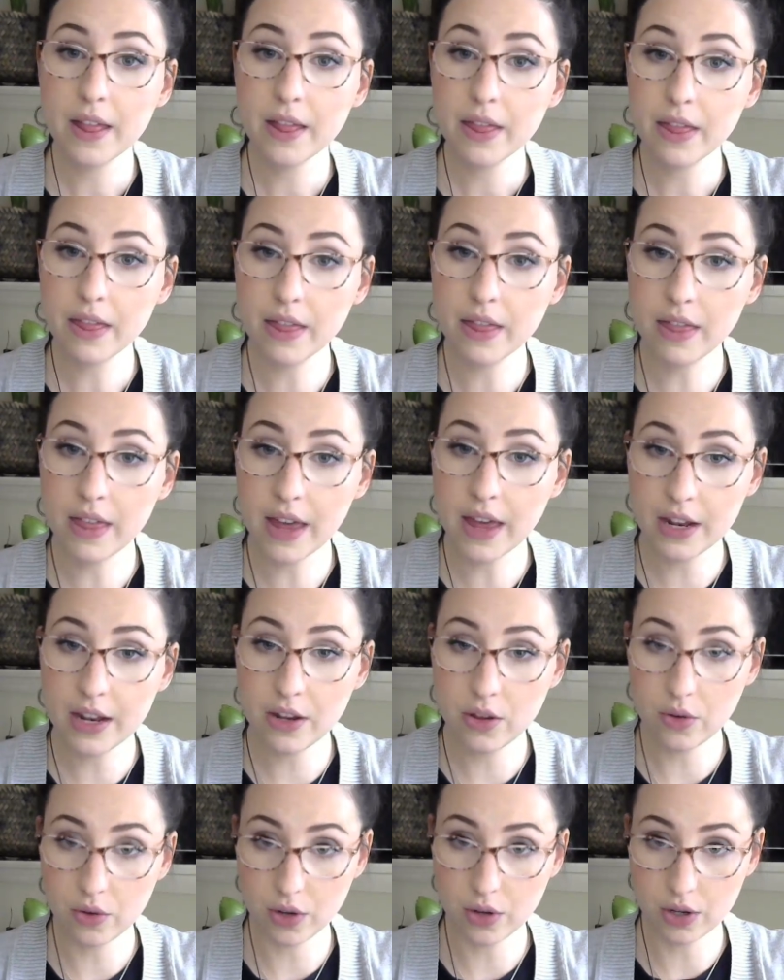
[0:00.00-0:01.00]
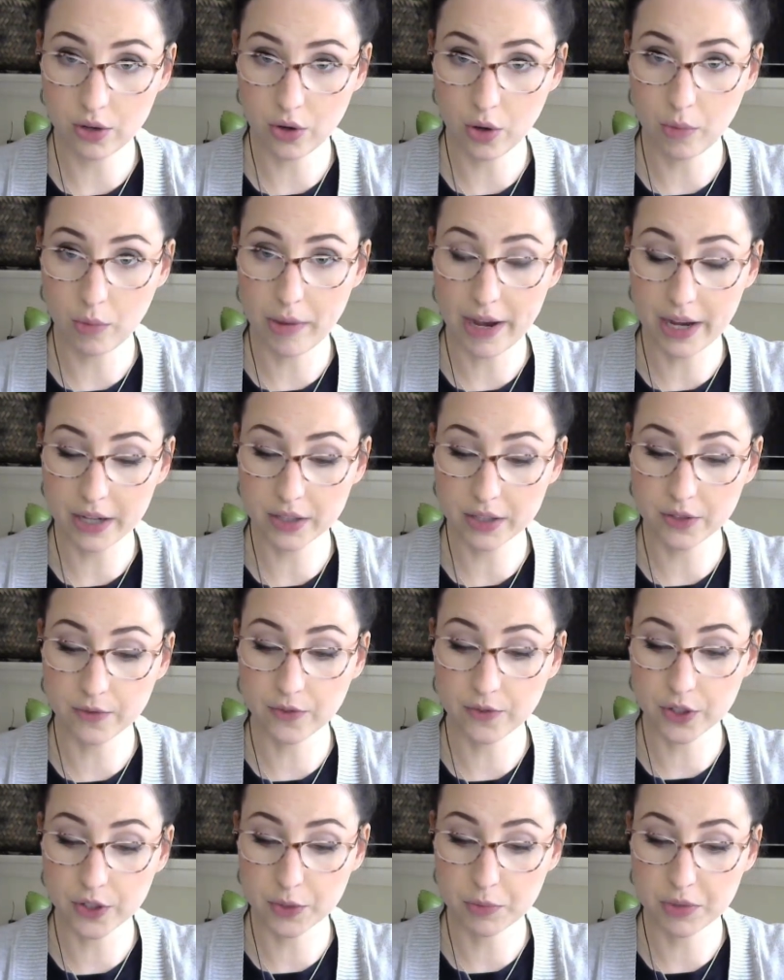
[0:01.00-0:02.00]
Then you can go back to
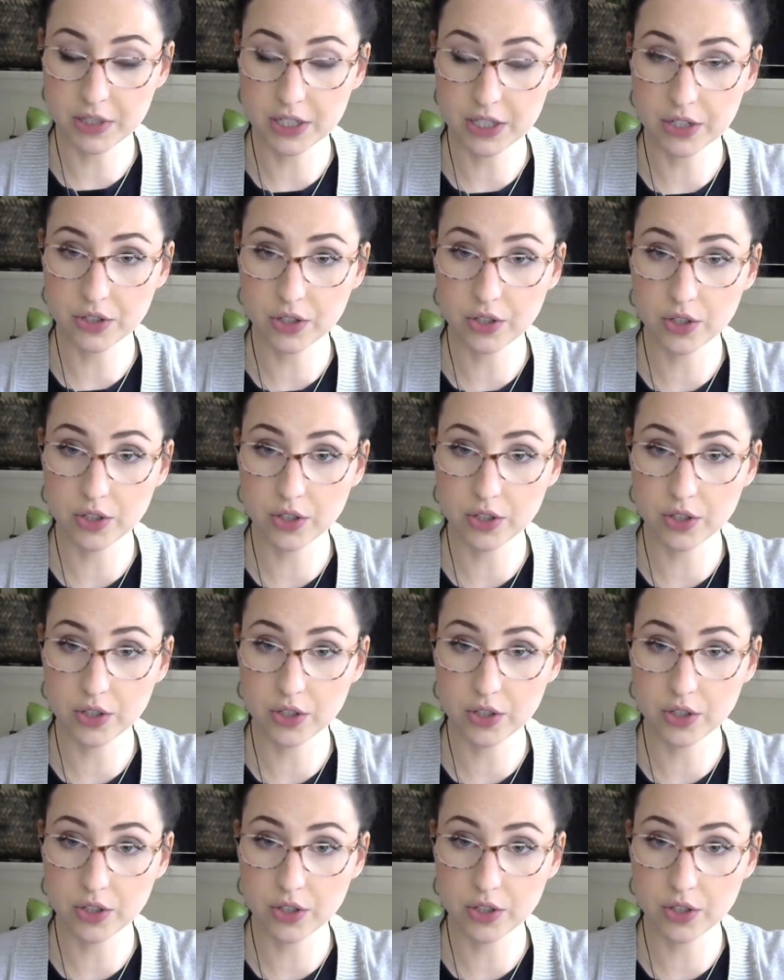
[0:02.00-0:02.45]
first position.